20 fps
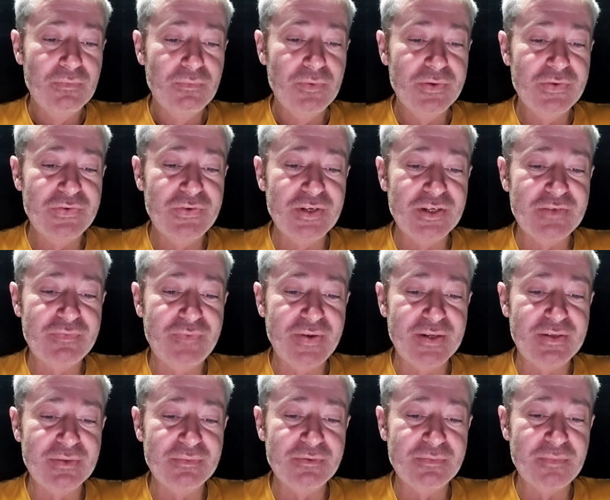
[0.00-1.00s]
With six
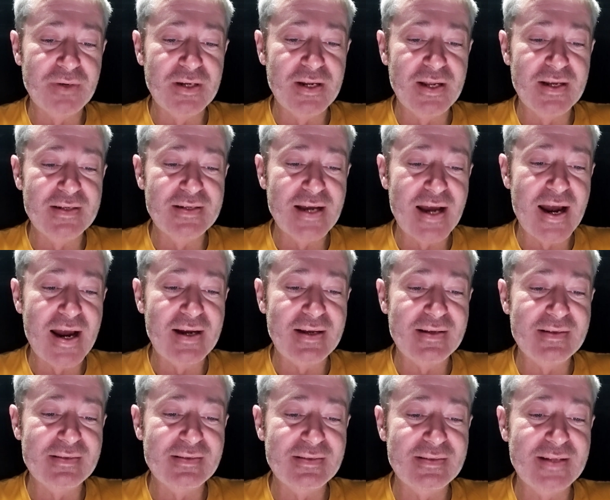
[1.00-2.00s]
victims, Monday
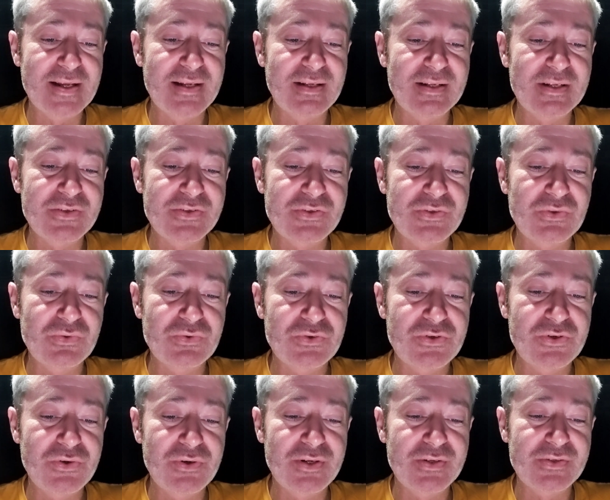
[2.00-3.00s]
attack is the deadliest school
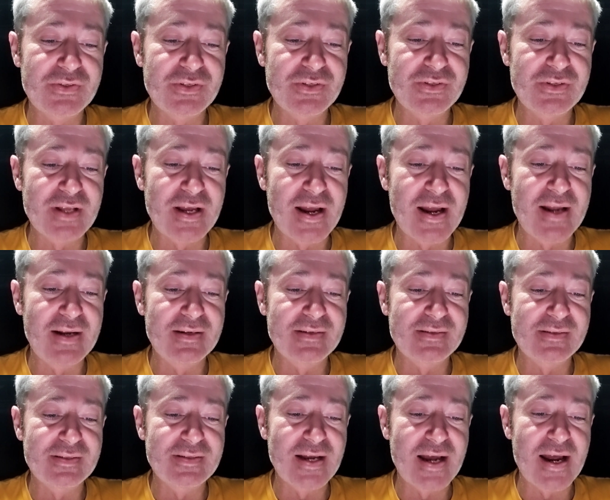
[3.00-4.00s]
shooting since the
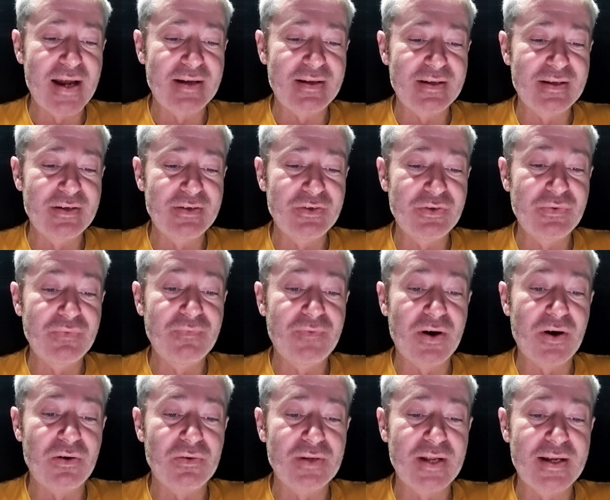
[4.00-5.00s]
heinous attack in
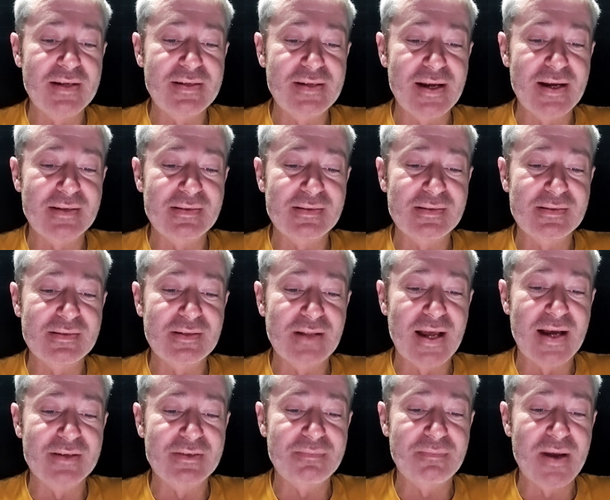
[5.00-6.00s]
Uvalde, Texas
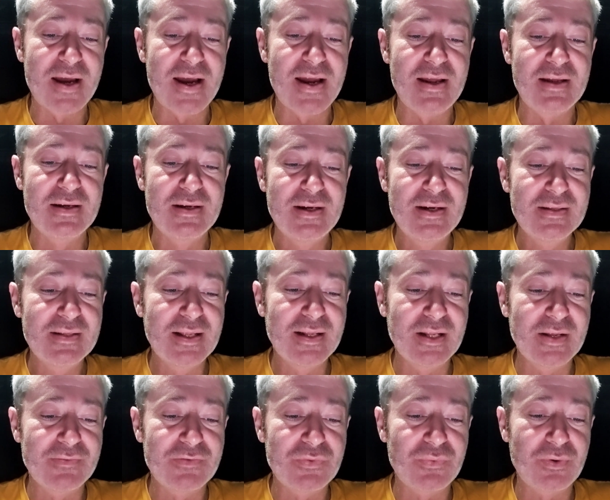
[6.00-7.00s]
last May that
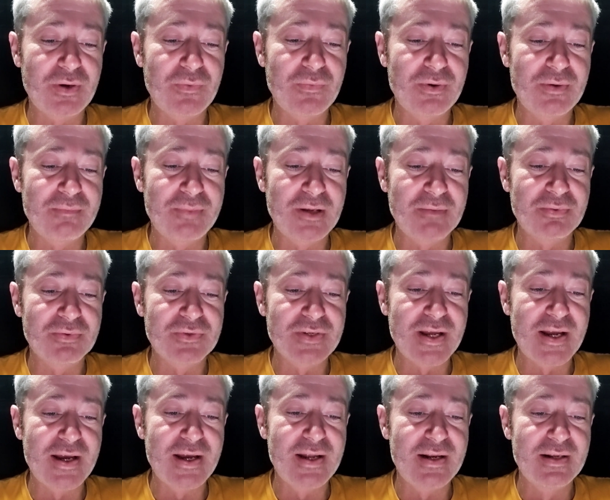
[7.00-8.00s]
left 21 people
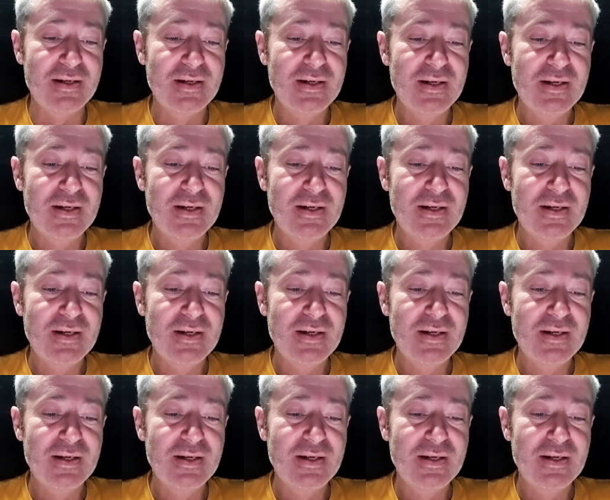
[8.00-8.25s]
dead.